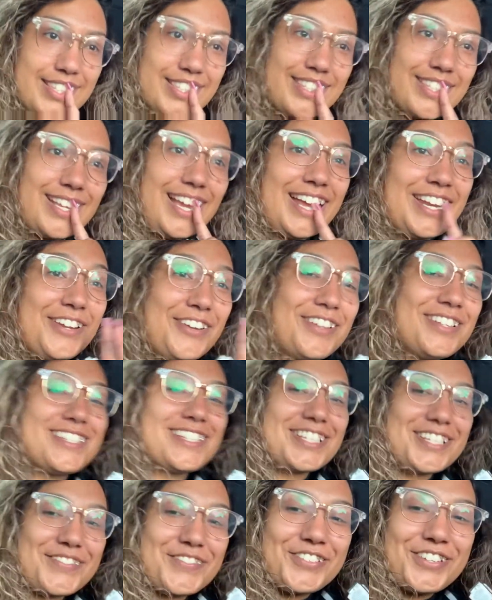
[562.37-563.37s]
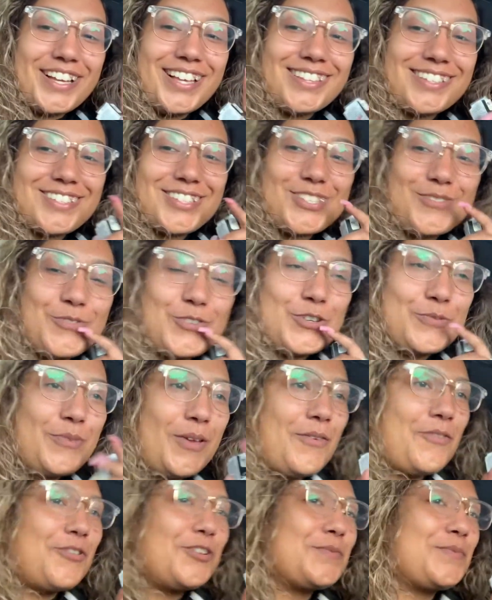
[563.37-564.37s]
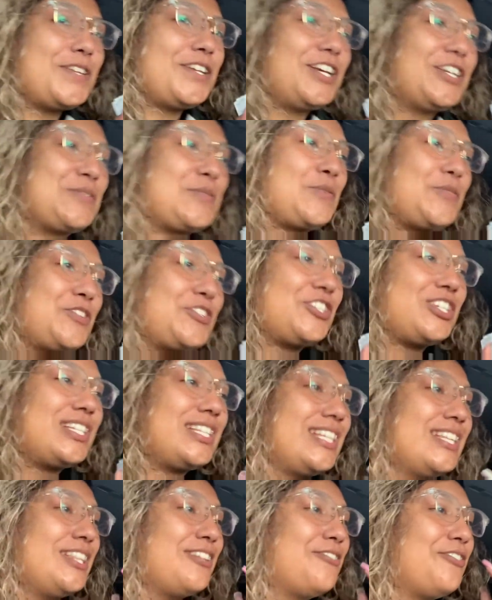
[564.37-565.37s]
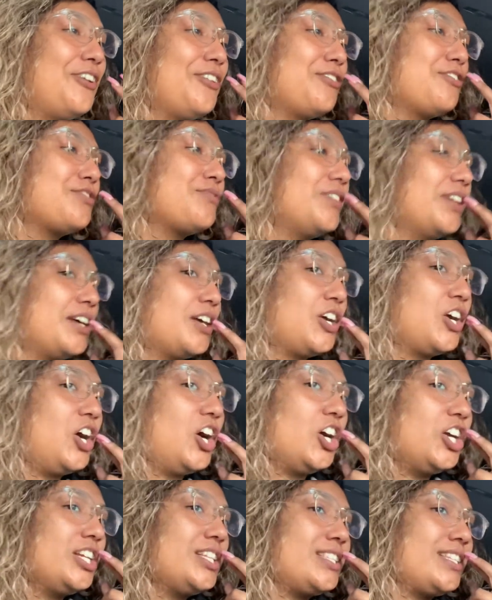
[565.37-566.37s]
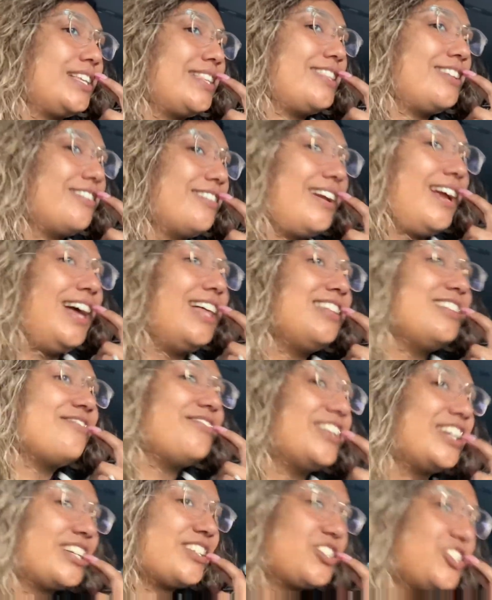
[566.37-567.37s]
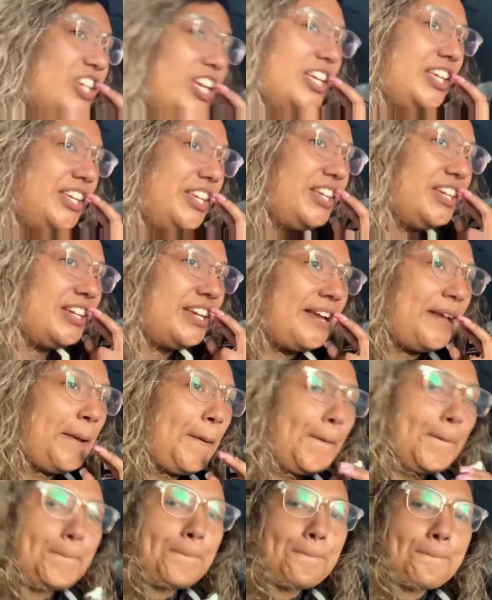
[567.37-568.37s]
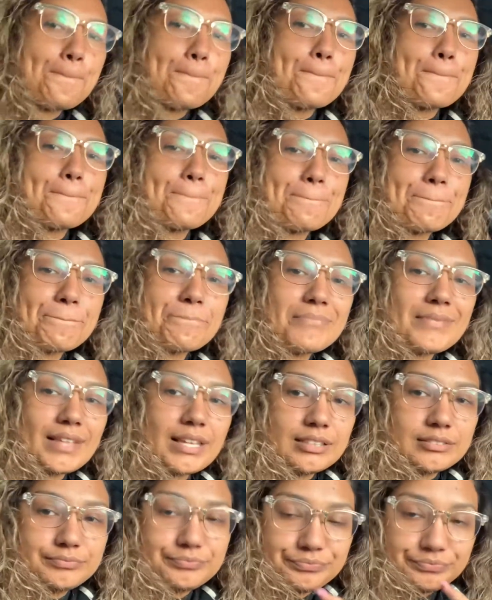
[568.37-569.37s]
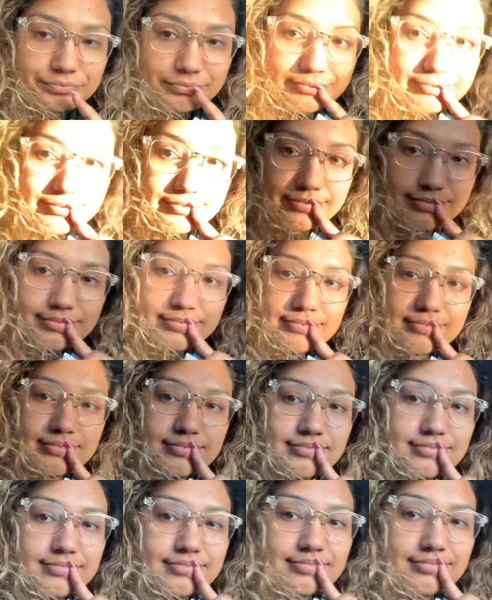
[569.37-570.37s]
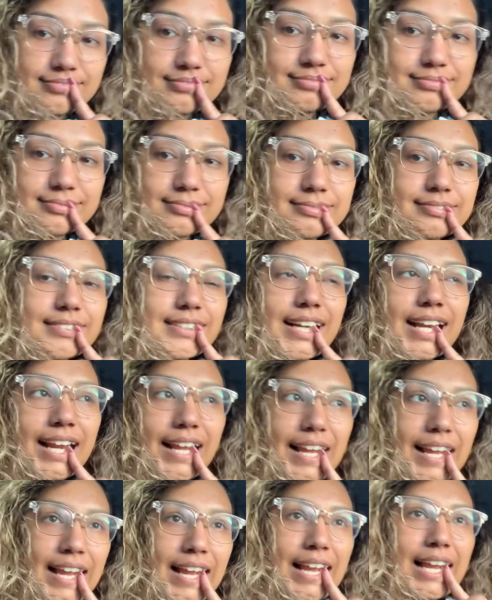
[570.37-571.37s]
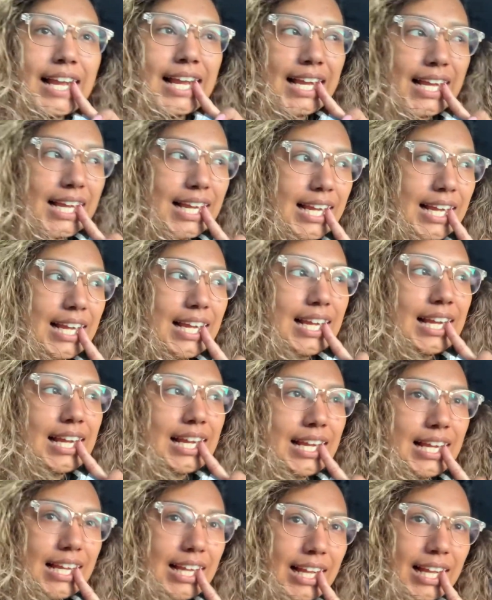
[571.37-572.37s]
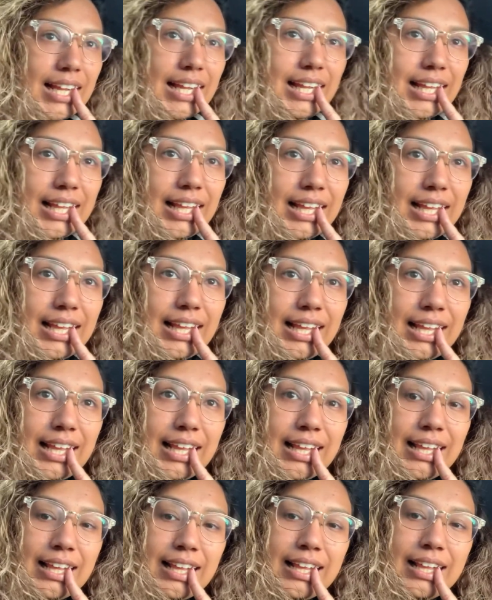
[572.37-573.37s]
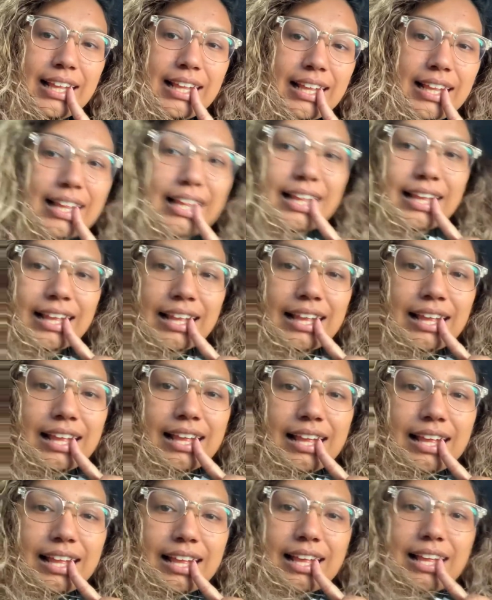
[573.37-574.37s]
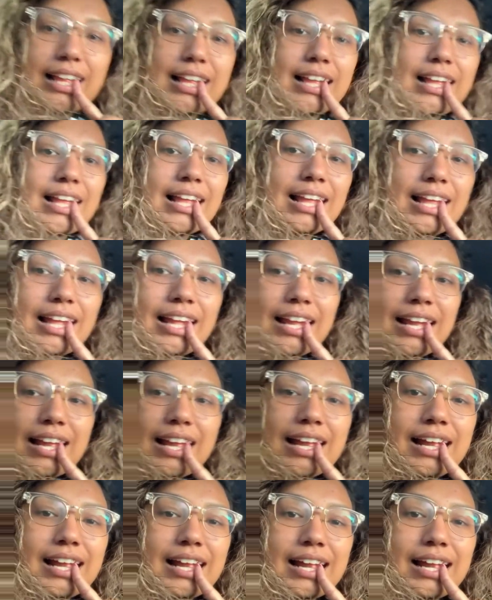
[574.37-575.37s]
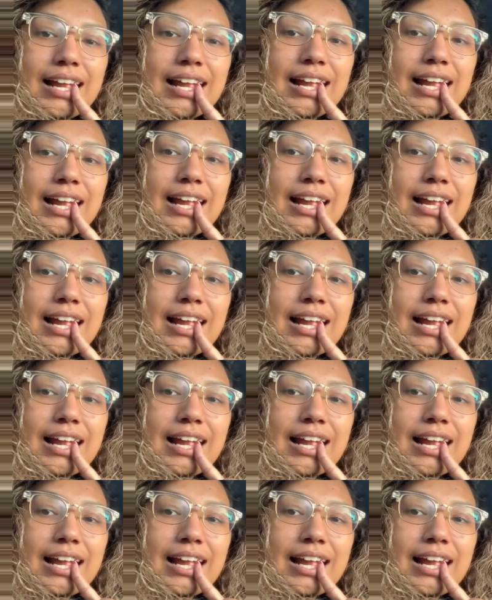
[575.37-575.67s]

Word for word: I know it does feel hella smooth. Maybe it was because we were just in the, on those fucking carts and they're hella fucking shaky. We are on the carts all day. We we're actually not driving my car for the last two days because yesterday we came to Pacifica and met up with the